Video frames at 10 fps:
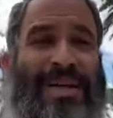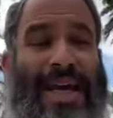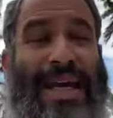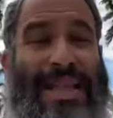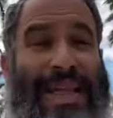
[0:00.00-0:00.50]

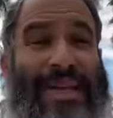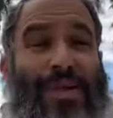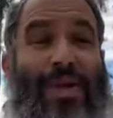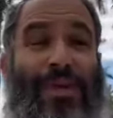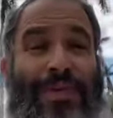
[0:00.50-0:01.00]
can they
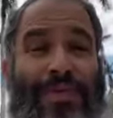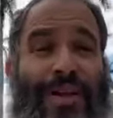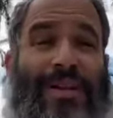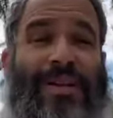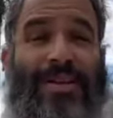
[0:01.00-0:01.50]
all
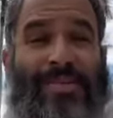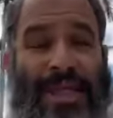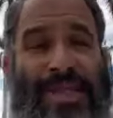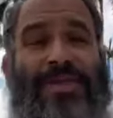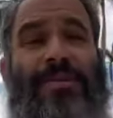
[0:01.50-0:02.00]
fulfill the
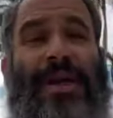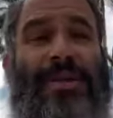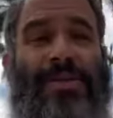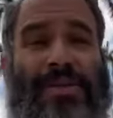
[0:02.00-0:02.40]
mitzvah by